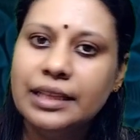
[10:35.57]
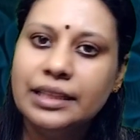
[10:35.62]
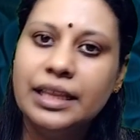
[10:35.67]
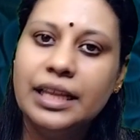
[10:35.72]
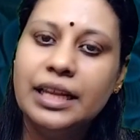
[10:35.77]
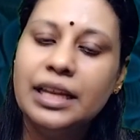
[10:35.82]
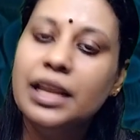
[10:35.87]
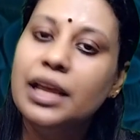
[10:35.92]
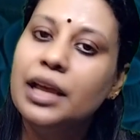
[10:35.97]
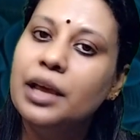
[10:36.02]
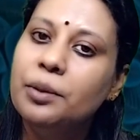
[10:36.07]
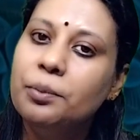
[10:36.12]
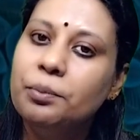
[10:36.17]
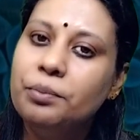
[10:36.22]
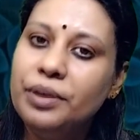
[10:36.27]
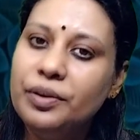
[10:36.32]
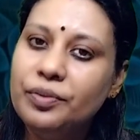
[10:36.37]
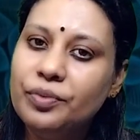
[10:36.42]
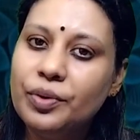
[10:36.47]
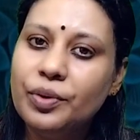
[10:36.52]
Then
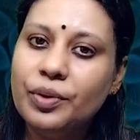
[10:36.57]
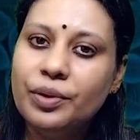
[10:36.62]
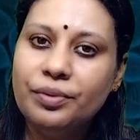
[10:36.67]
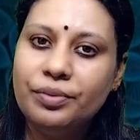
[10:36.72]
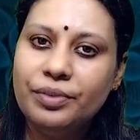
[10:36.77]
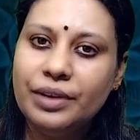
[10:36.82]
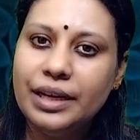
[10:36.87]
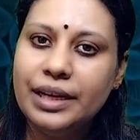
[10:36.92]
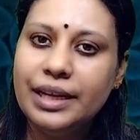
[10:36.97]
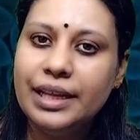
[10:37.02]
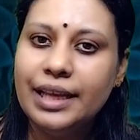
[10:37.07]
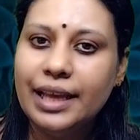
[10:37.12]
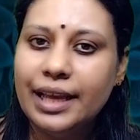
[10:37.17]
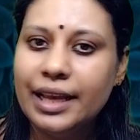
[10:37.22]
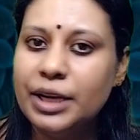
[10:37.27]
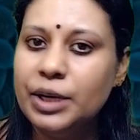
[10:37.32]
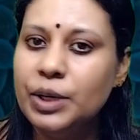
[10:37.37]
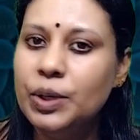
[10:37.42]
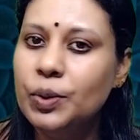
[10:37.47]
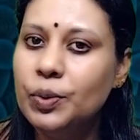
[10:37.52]
before feeding
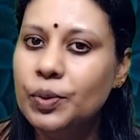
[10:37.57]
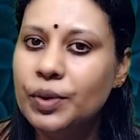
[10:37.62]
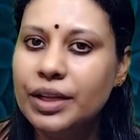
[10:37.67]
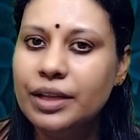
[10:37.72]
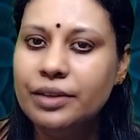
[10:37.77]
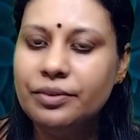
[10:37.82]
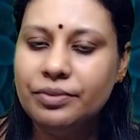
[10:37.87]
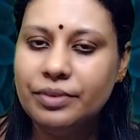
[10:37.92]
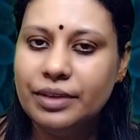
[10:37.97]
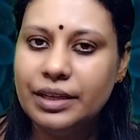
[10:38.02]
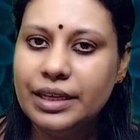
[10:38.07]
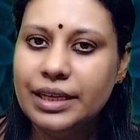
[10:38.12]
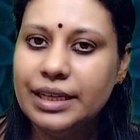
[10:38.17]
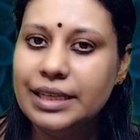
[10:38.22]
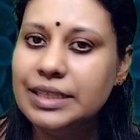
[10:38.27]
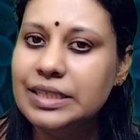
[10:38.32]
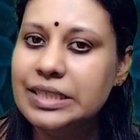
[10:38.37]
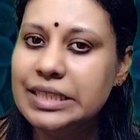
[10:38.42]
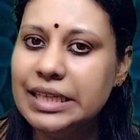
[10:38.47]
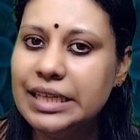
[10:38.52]
and during
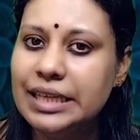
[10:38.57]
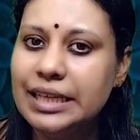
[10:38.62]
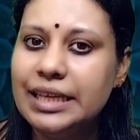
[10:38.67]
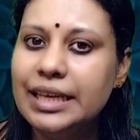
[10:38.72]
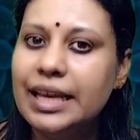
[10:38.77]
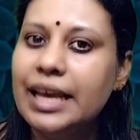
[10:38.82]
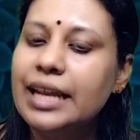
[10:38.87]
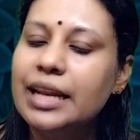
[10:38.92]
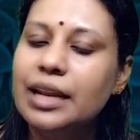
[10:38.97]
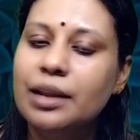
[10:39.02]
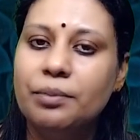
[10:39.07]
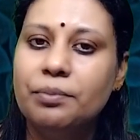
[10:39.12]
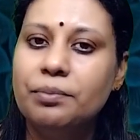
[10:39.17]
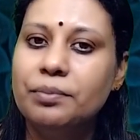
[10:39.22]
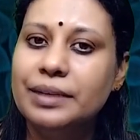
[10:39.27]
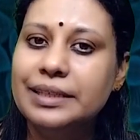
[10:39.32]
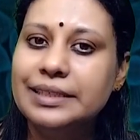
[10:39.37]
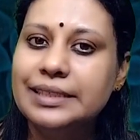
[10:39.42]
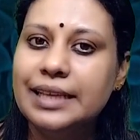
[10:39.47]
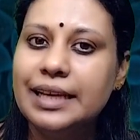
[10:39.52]
feeding she can
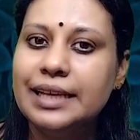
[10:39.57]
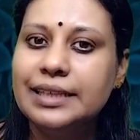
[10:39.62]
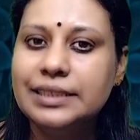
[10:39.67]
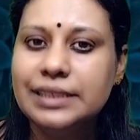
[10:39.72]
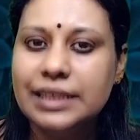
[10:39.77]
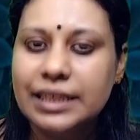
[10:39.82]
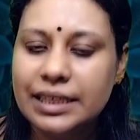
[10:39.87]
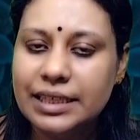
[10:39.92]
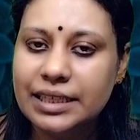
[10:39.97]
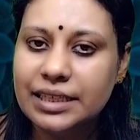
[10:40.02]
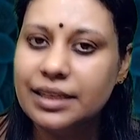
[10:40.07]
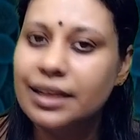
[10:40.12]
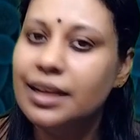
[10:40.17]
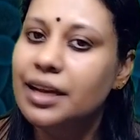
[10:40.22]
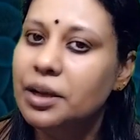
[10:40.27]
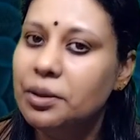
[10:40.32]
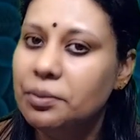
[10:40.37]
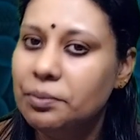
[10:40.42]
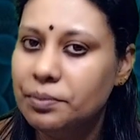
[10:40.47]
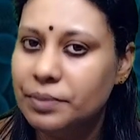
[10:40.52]
massage her
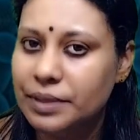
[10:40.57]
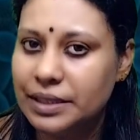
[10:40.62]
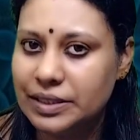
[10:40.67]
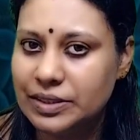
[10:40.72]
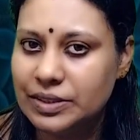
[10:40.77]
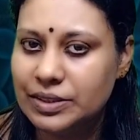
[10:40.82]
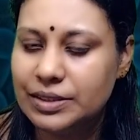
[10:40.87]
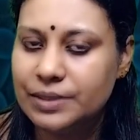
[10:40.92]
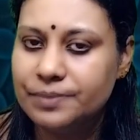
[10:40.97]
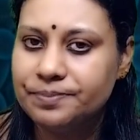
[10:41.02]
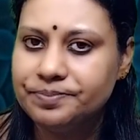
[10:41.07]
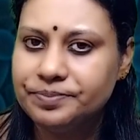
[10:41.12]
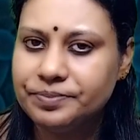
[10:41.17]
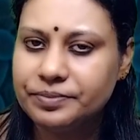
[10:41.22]
breast.